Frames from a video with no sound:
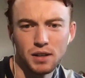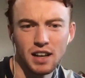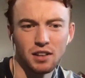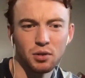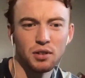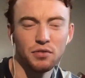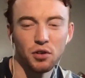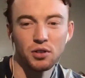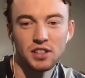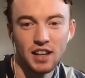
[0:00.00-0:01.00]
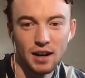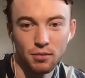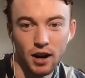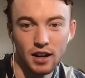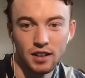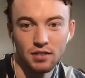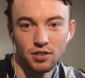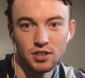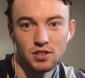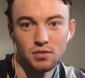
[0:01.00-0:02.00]
But yeah, looking forward to Cam Rayner. They've
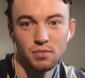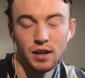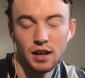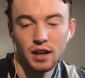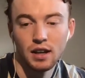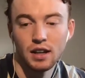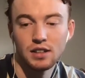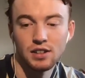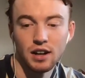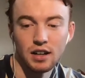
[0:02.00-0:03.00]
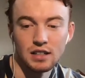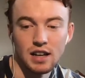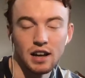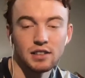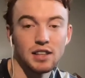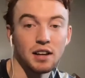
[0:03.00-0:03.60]
got some exciting talent.